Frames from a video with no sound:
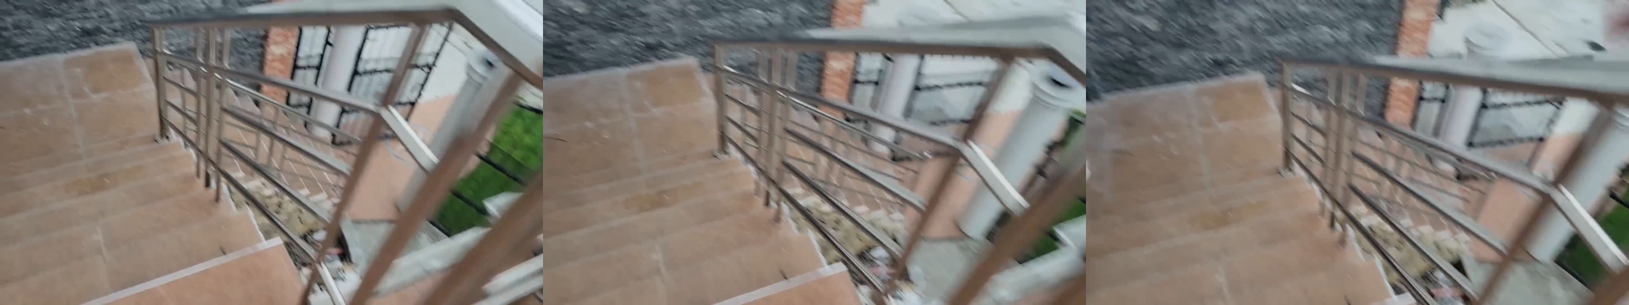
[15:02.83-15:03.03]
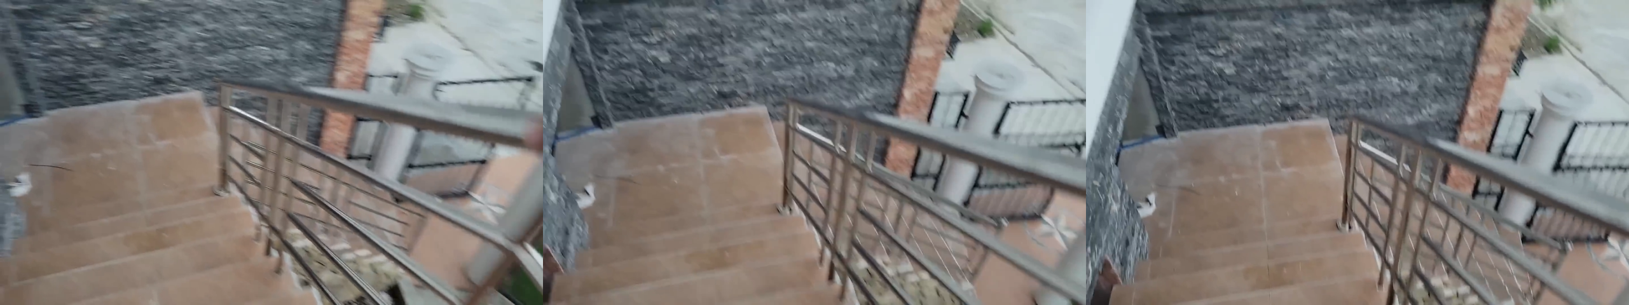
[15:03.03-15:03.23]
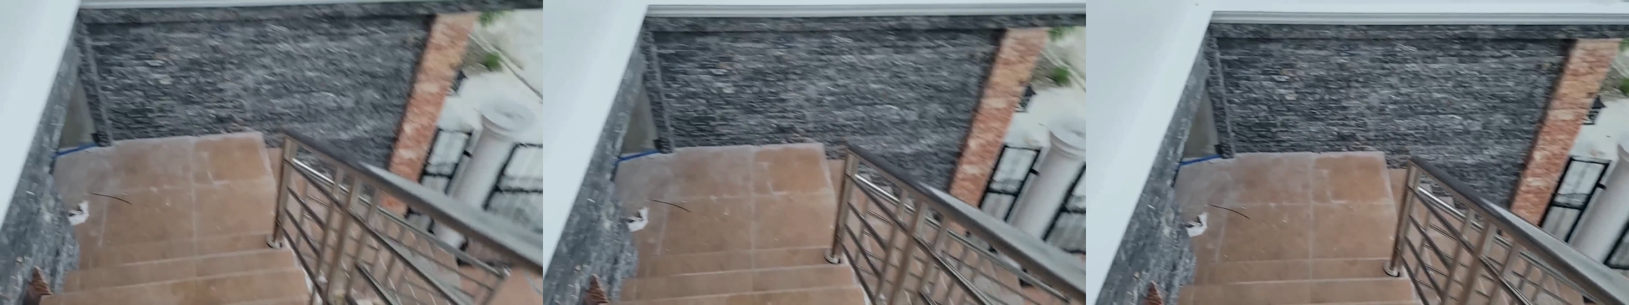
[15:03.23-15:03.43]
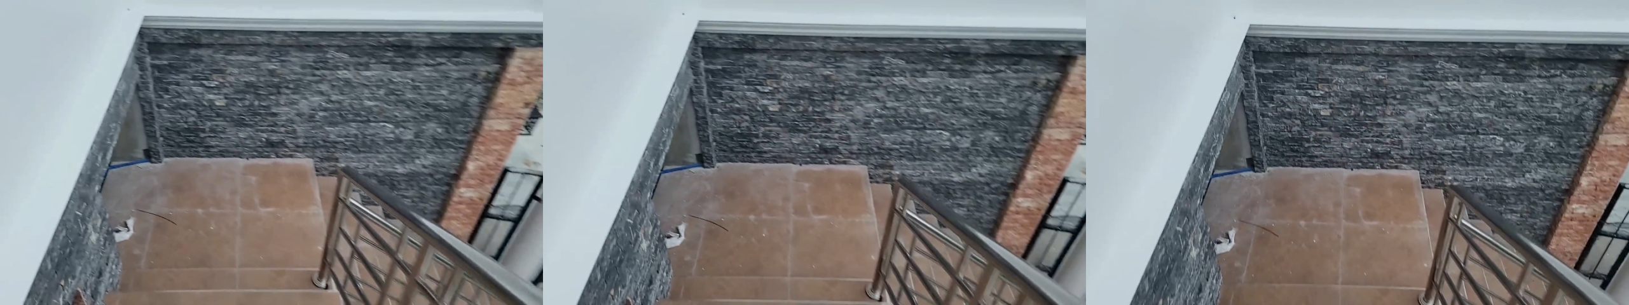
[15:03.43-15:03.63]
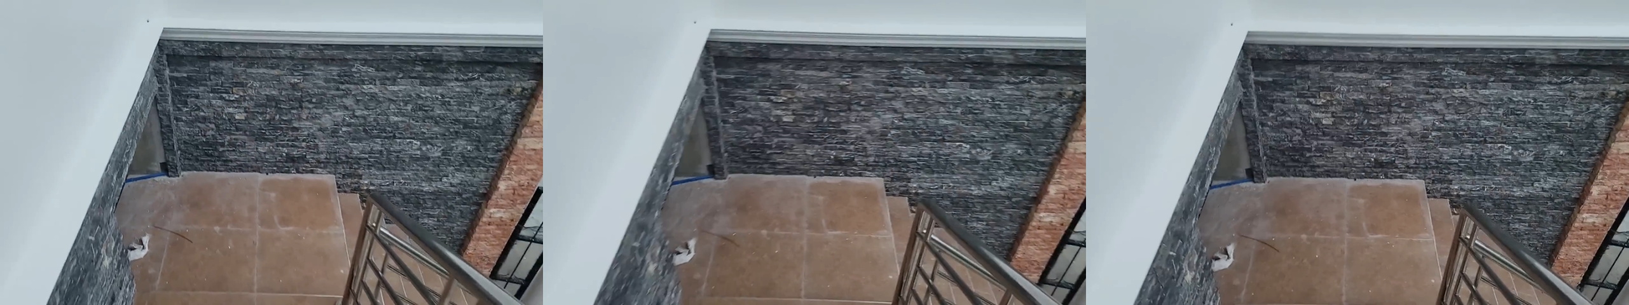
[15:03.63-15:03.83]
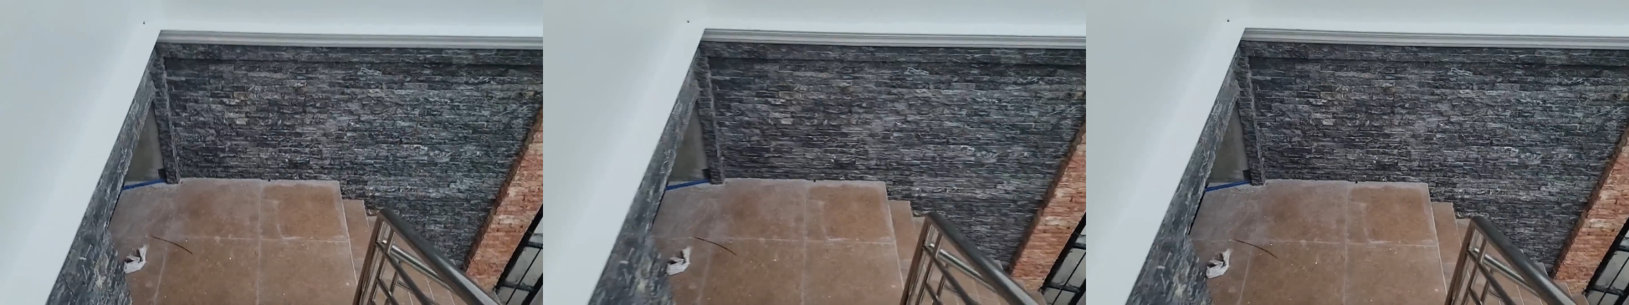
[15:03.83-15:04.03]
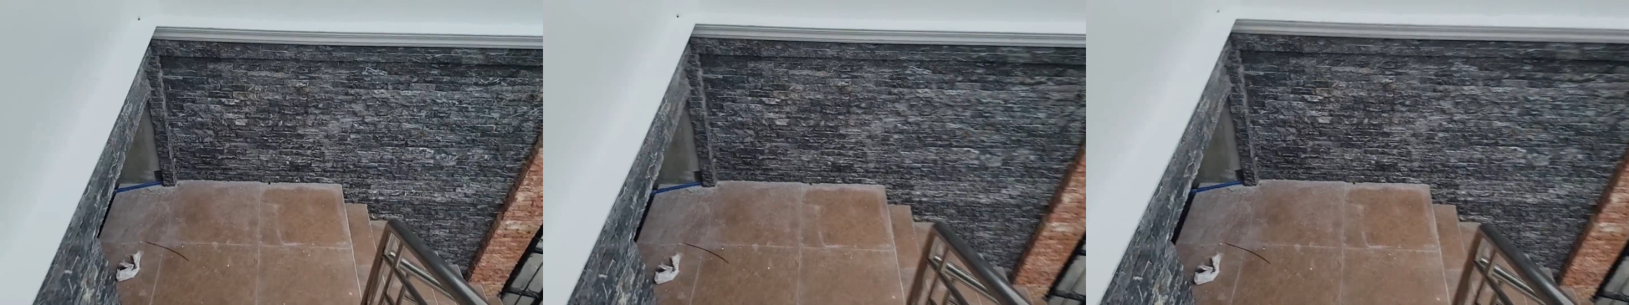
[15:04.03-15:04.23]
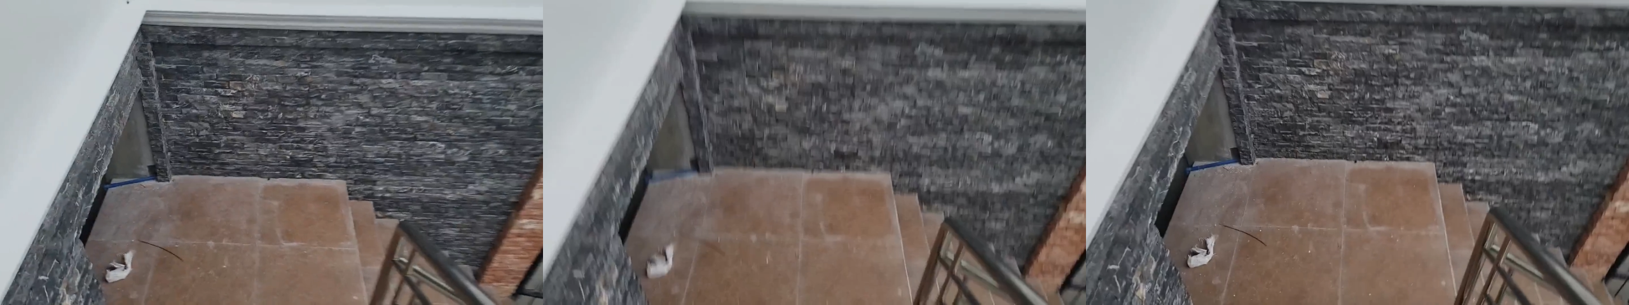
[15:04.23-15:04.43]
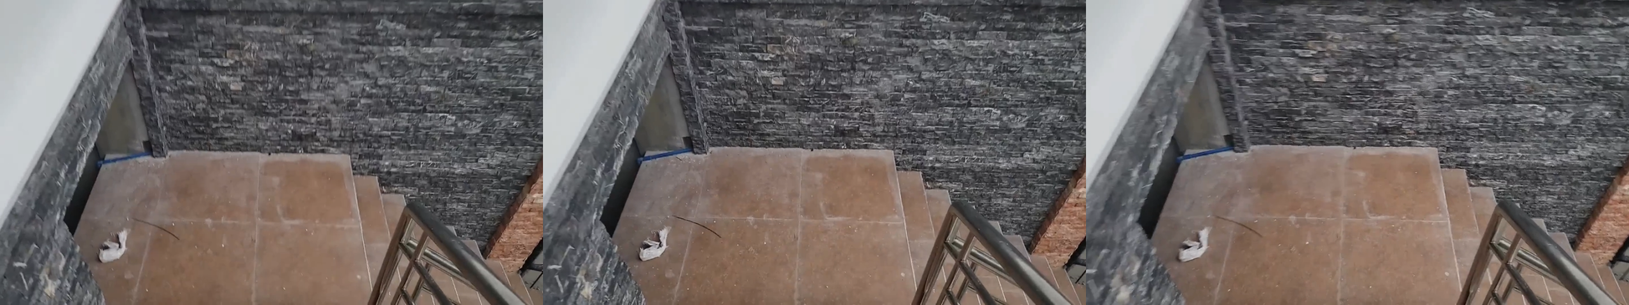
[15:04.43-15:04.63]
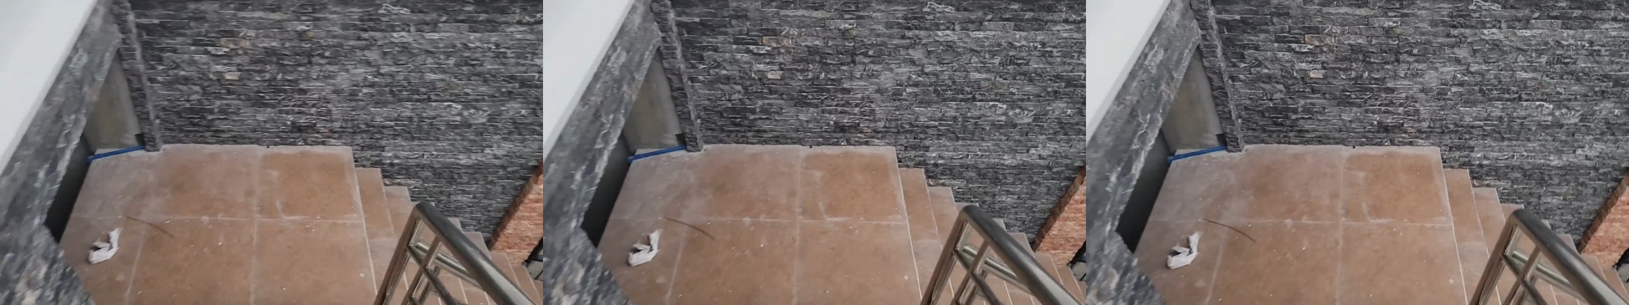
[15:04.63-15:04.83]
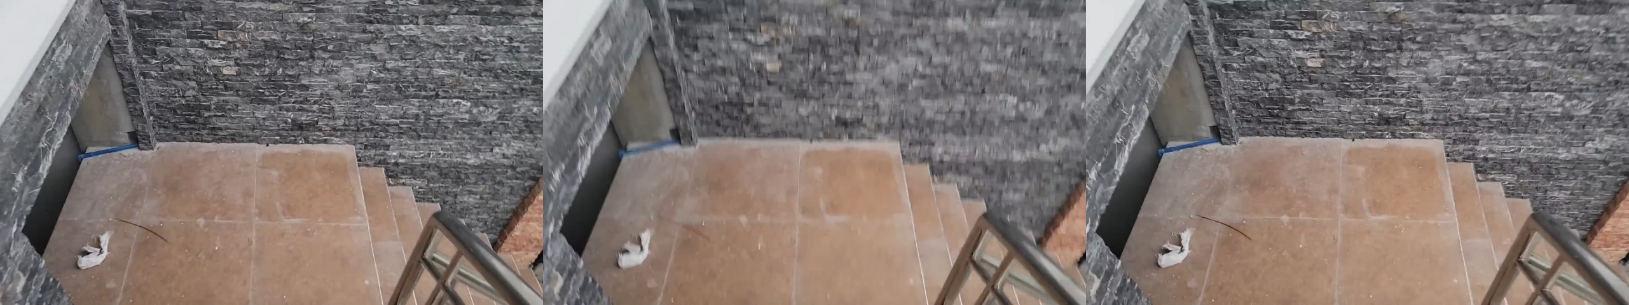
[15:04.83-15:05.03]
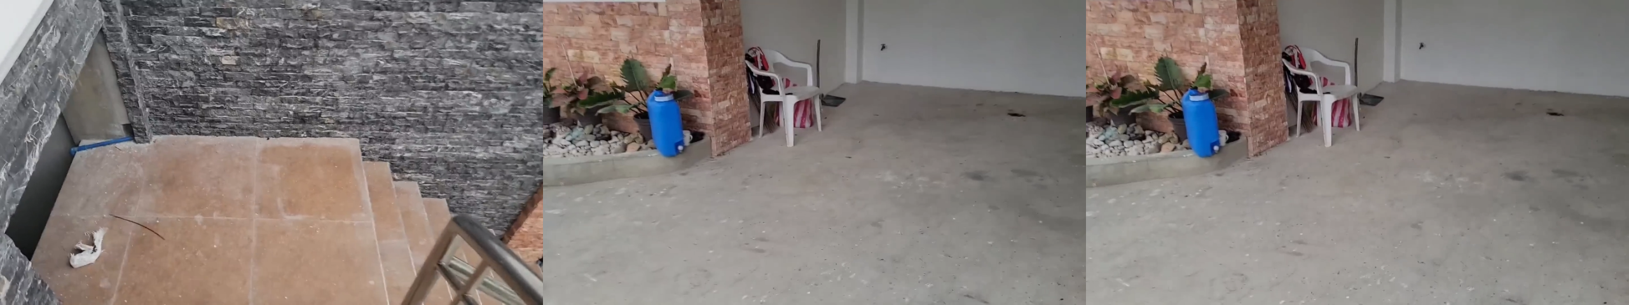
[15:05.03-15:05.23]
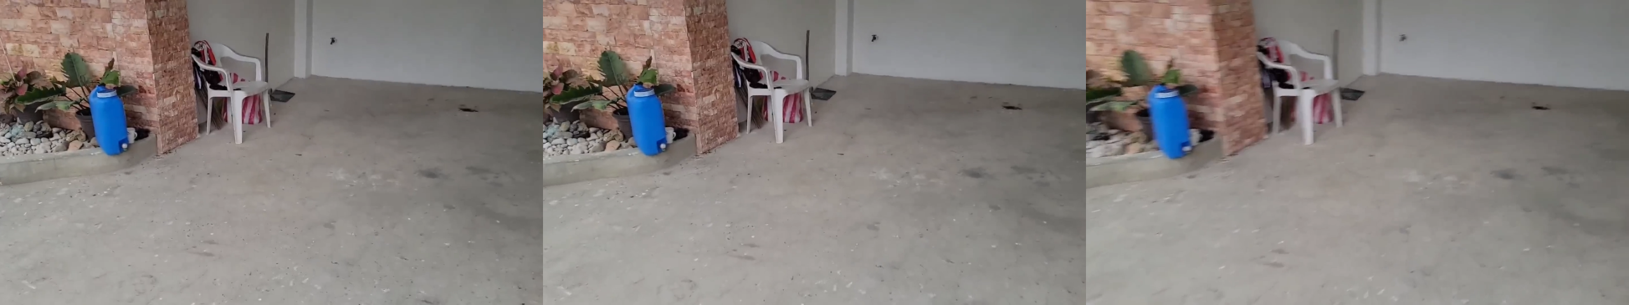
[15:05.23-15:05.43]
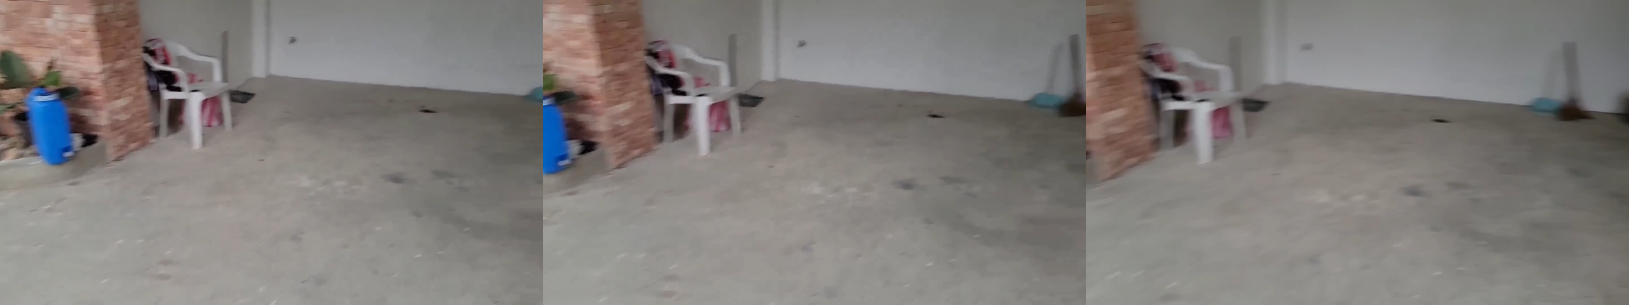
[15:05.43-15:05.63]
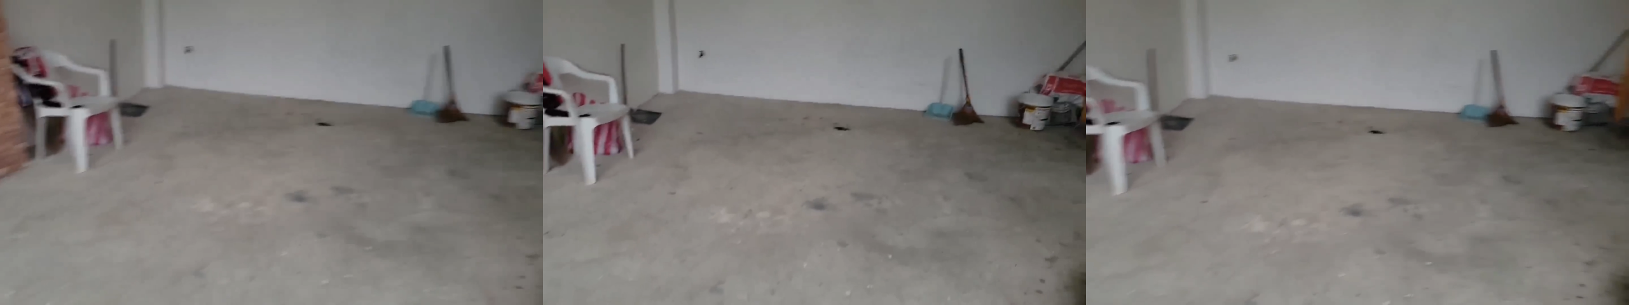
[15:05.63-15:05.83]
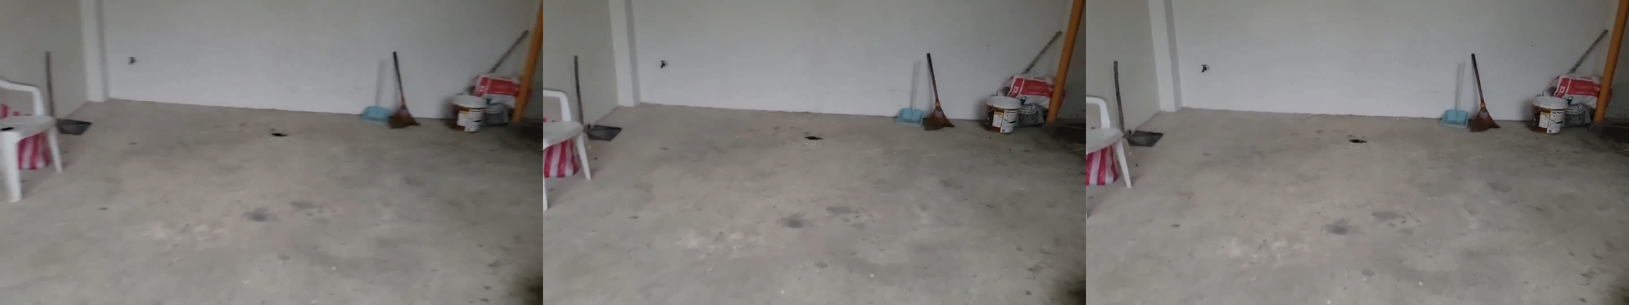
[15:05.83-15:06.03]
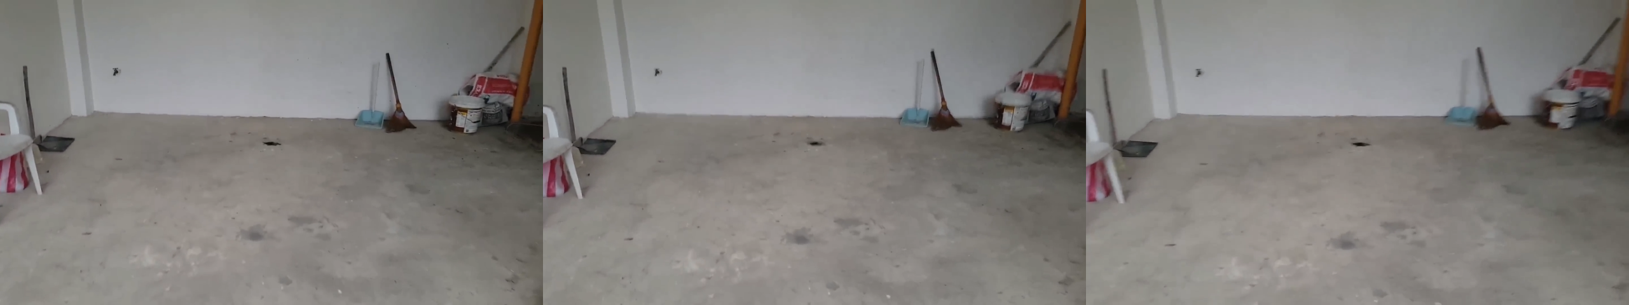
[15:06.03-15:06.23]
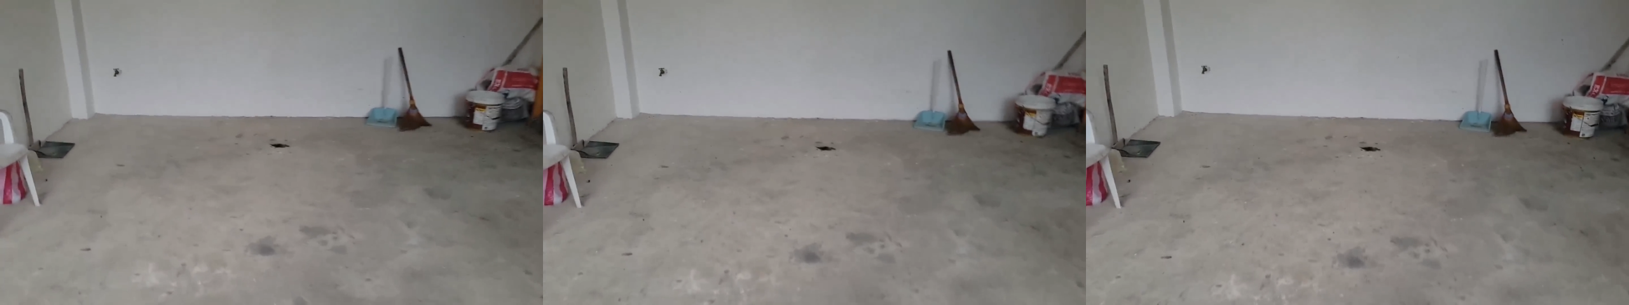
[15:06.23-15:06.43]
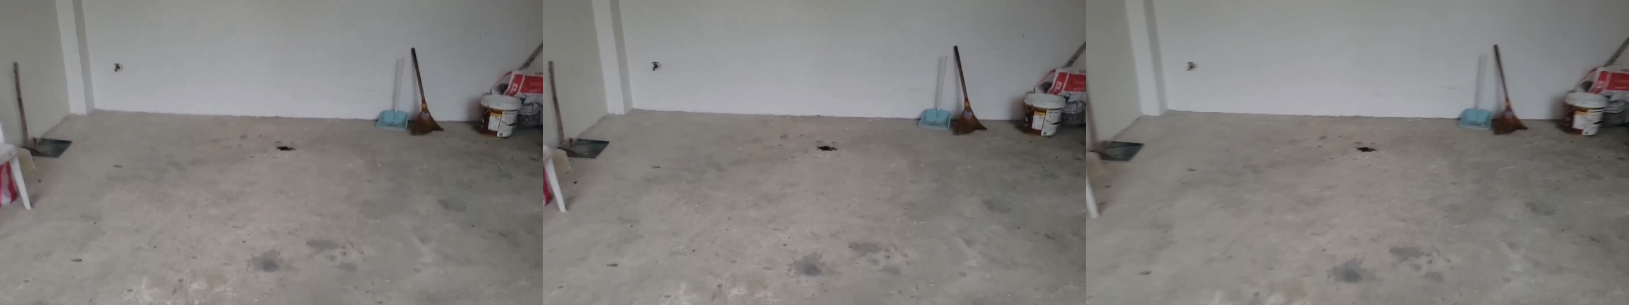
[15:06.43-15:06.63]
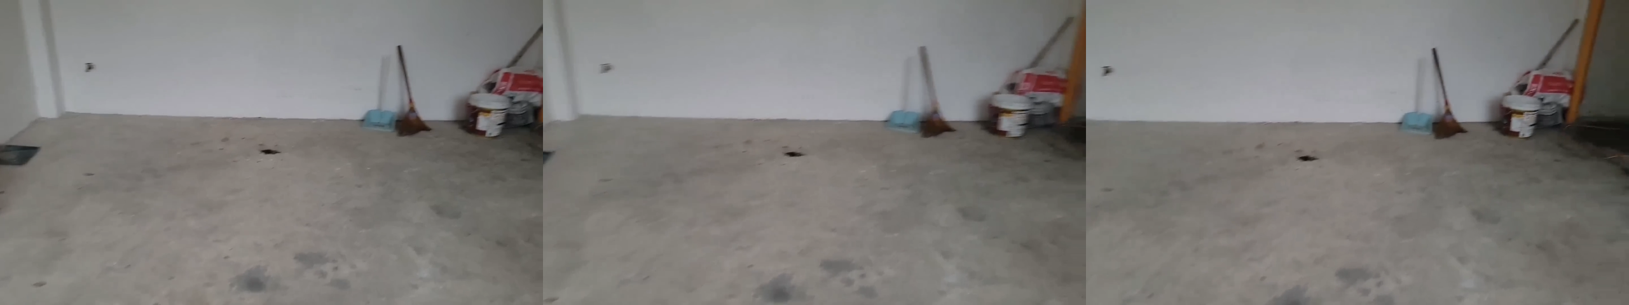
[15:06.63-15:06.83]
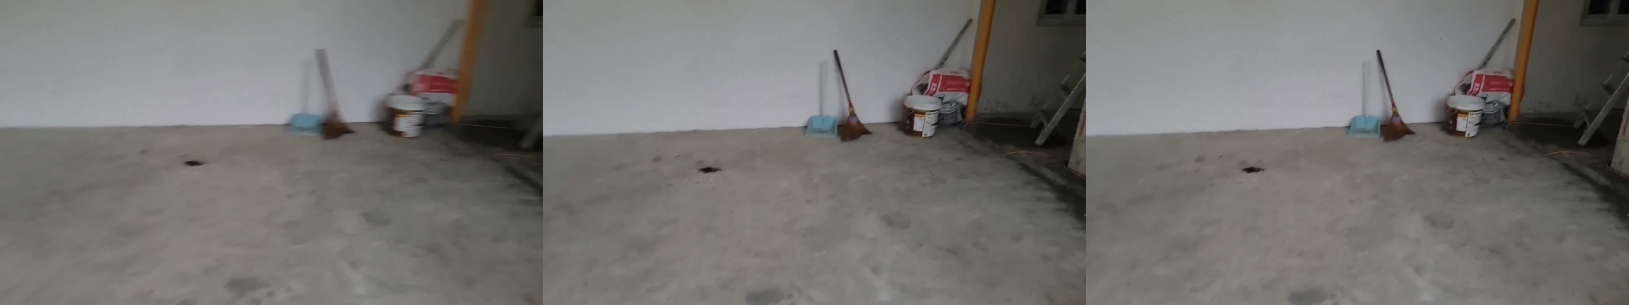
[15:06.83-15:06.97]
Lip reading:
[unreadable: no face in view]